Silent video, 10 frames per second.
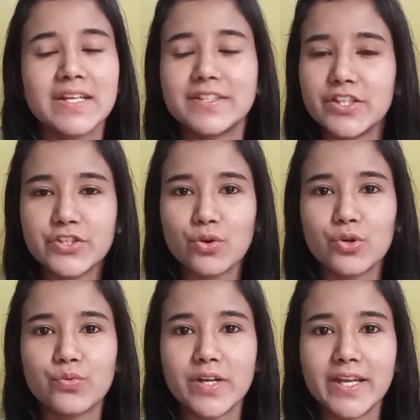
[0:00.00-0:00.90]
Then
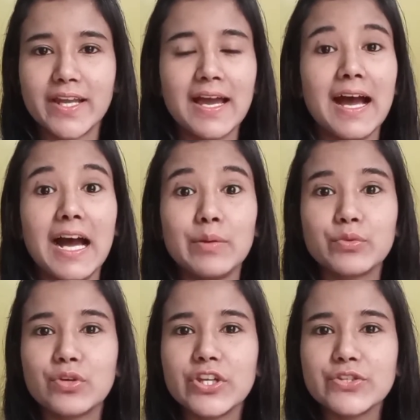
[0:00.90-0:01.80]
don't worry.
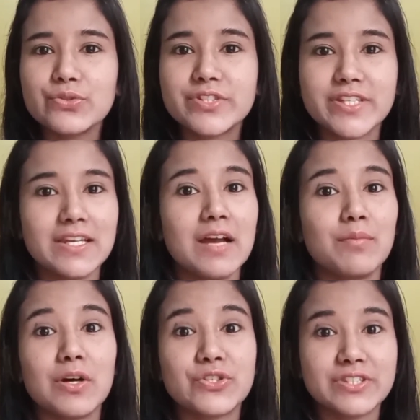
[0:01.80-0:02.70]
I'm going to tell
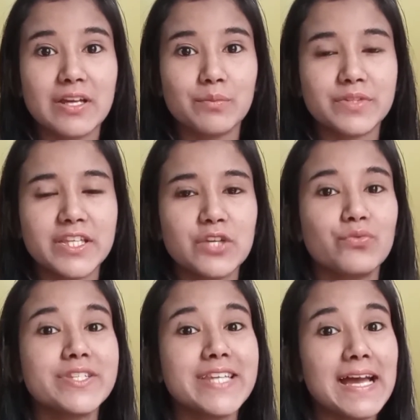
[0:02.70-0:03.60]
about something
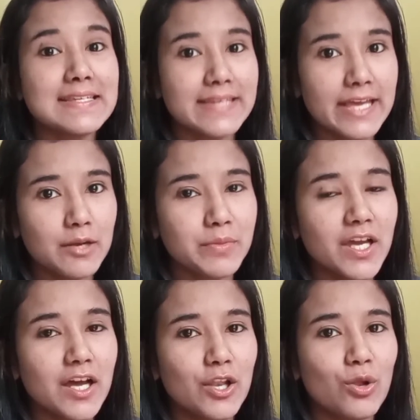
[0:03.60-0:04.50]
which has helped me
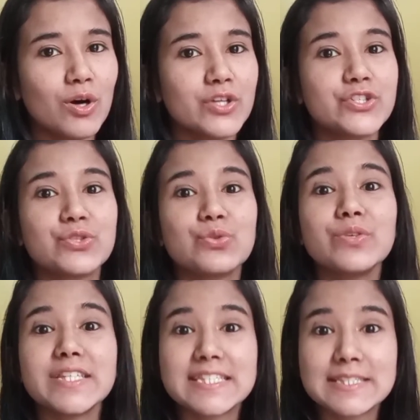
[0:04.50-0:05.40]
a lot
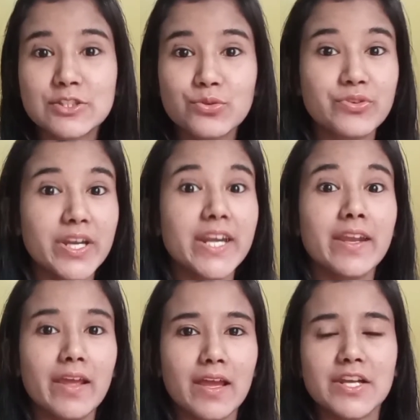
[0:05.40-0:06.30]
to read
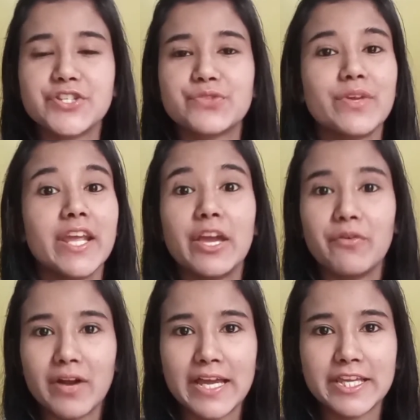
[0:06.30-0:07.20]
in English
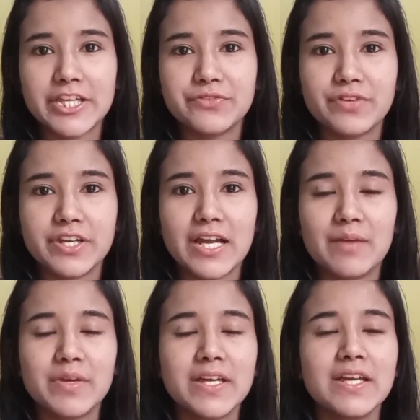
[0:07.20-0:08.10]
whenever I get free
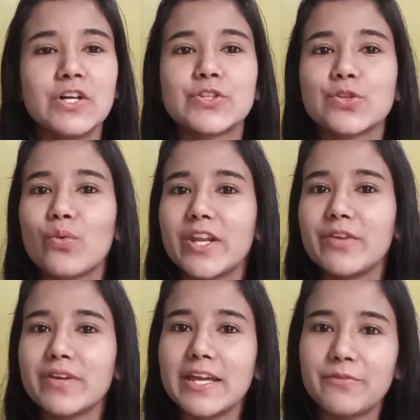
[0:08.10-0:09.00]
time. So
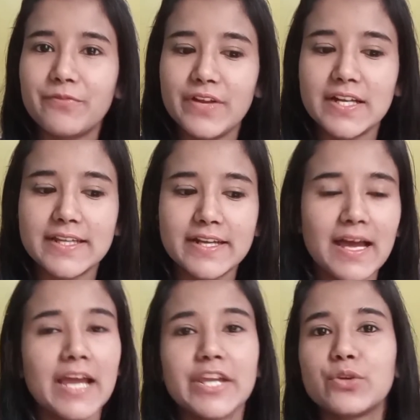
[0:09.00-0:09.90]
whenever I felt that
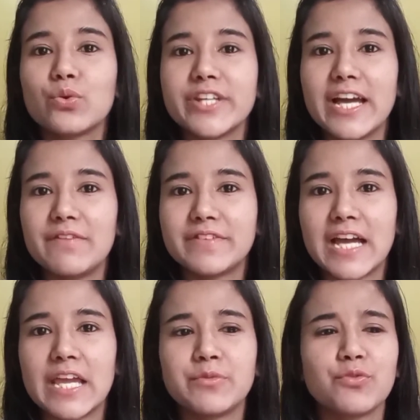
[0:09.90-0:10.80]
I don't have
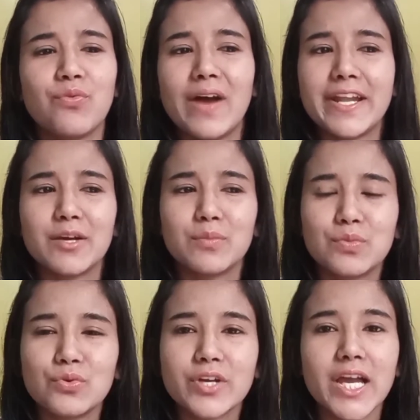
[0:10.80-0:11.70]
time to find a
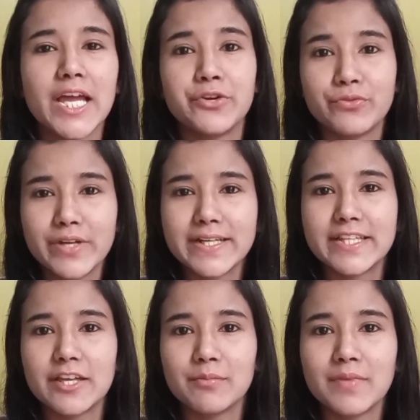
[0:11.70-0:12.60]
book and read
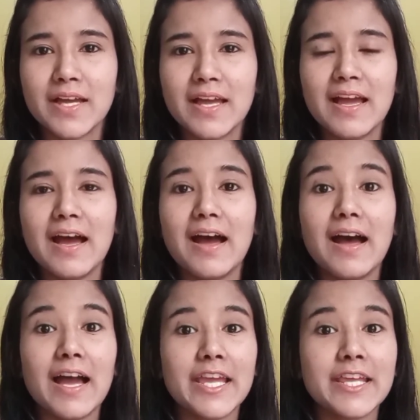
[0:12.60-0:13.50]
them,
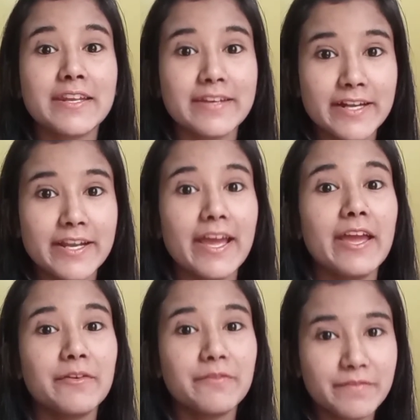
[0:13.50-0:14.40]
I read
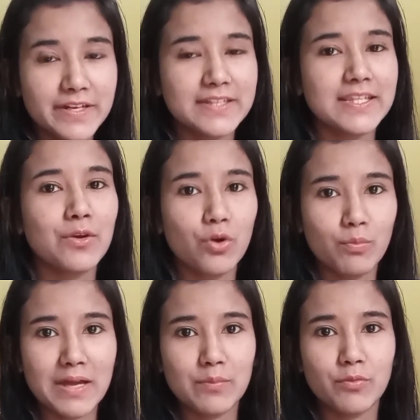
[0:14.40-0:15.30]
everything on
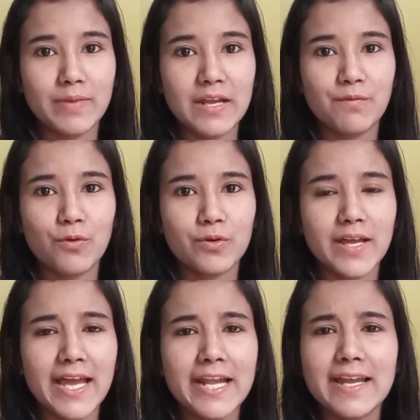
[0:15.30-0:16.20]
my mobile phone.
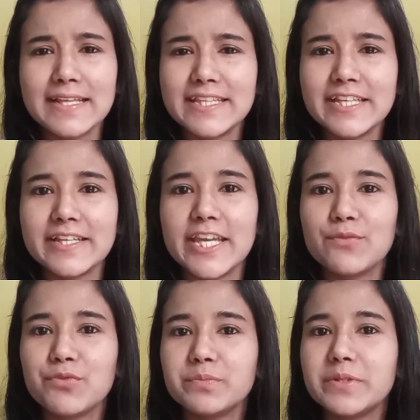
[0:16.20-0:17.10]
And I think
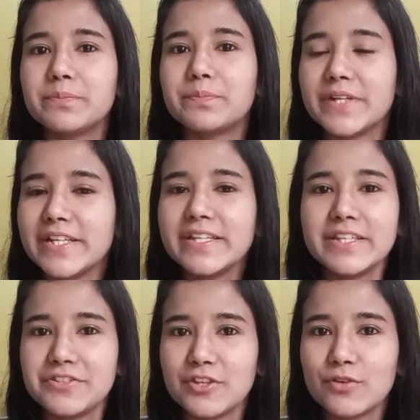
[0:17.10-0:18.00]
it would be pretty
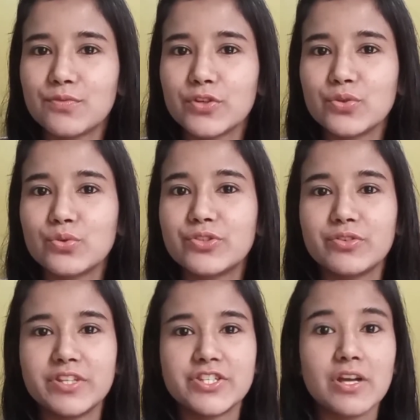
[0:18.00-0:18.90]
easier for you to
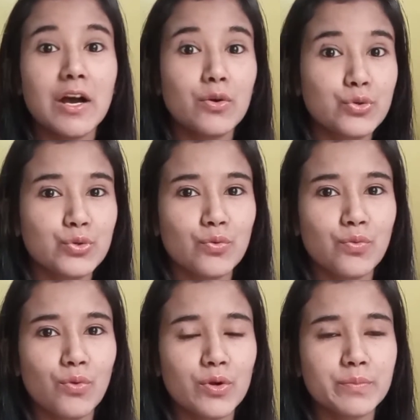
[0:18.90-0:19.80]
reach out to your
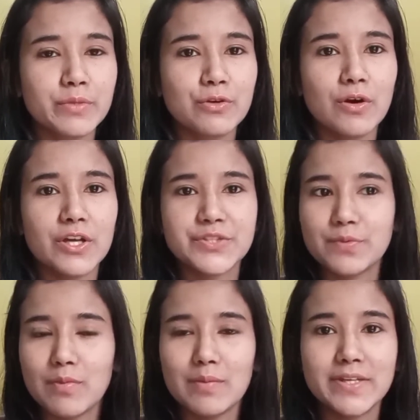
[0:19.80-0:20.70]
phone because
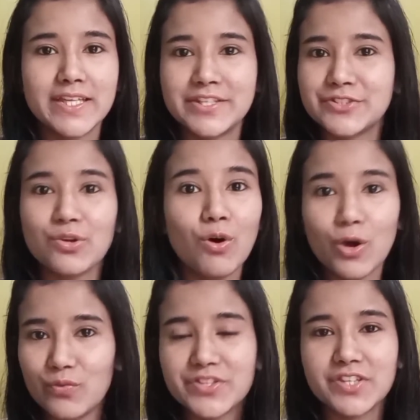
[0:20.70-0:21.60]
probably it is
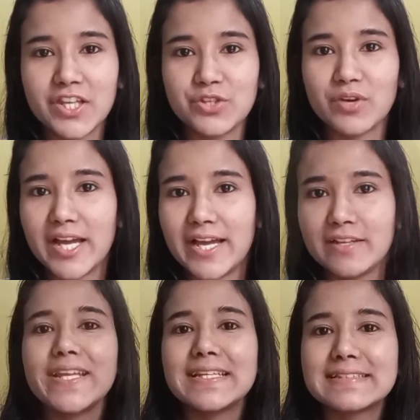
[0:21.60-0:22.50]
always in your hand.
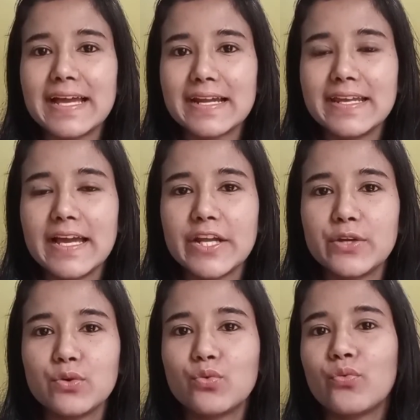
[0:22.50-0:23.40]
exactly I
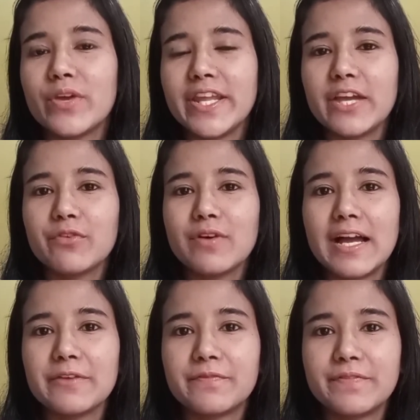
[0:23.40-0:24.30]
do whenever
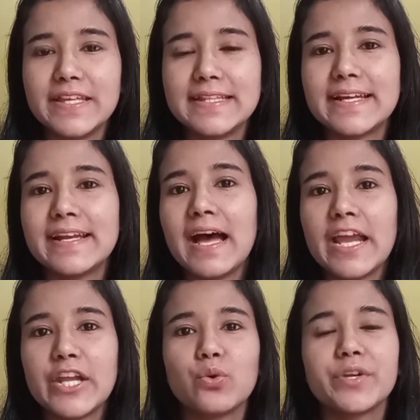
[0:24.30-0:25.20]
I feel that
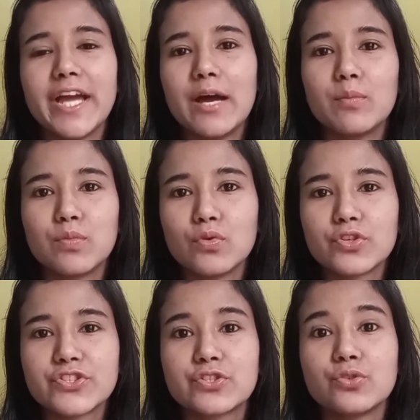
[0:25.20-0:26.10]
I don't have
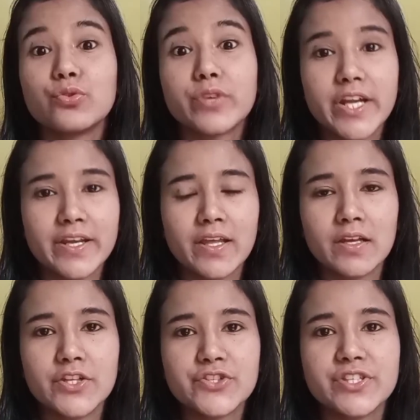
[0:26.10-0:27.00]
books to read in
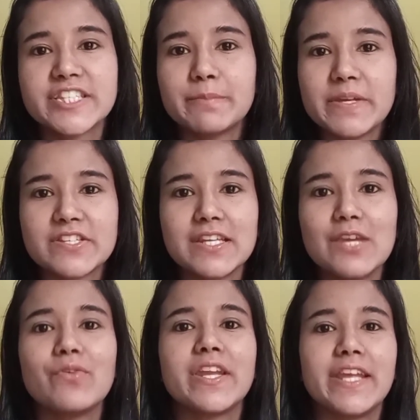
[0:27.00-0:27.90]
English,
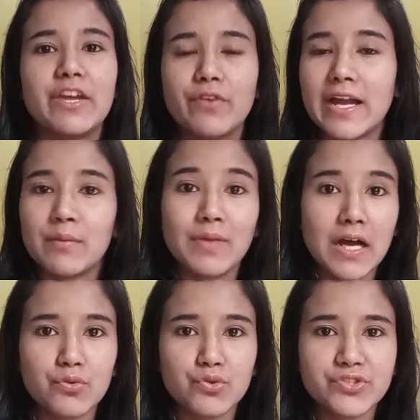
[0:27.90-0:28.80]
especially whenever I'm
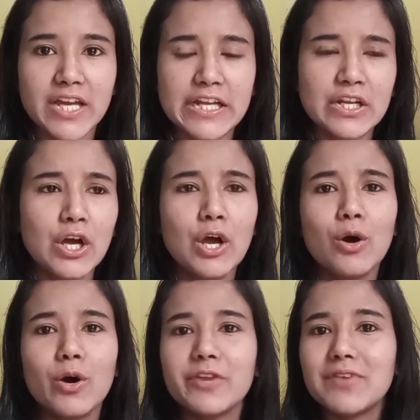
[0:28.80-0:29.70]
outside,
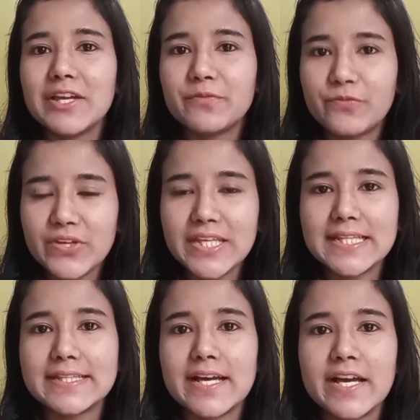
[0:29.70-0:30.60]
or if I
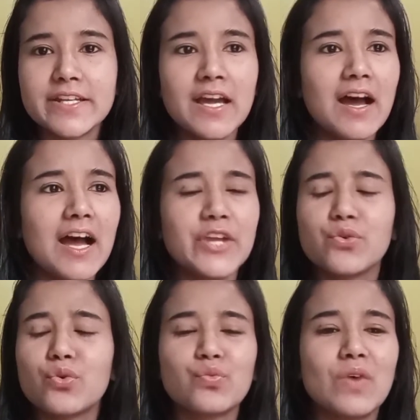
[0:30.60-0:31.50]
feel that I
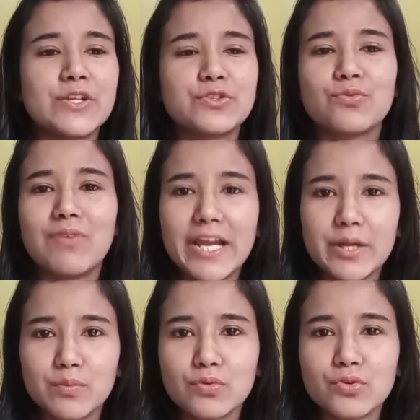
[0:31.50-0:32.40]
don't want to
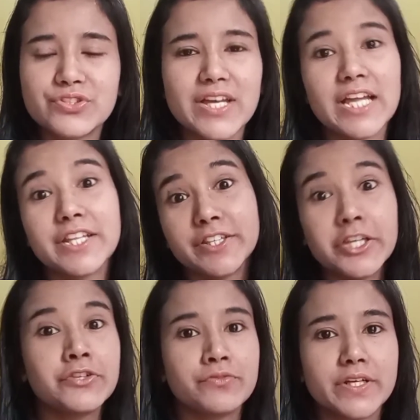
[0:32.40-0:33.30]
find books and
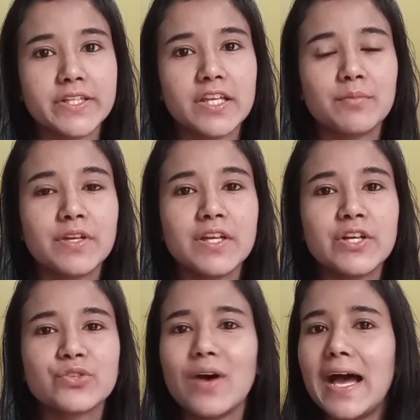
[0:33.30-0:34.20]
then read them,
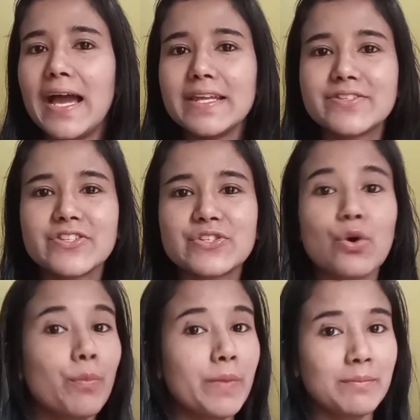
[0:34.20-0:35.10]
so I just
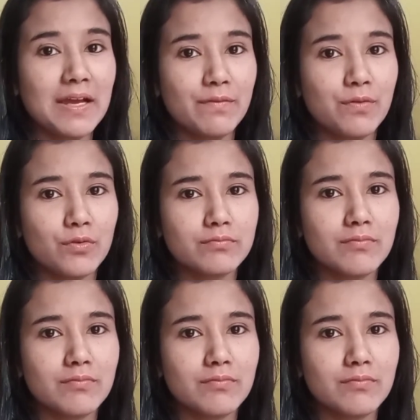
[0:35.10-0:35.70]
open my phone.